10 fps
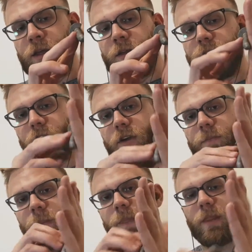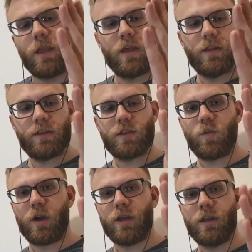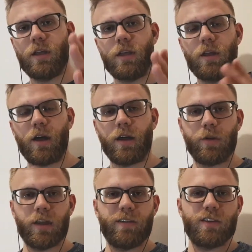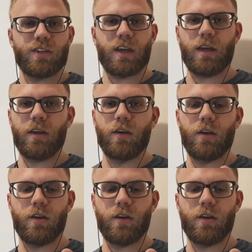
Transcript: So this is why I believe you see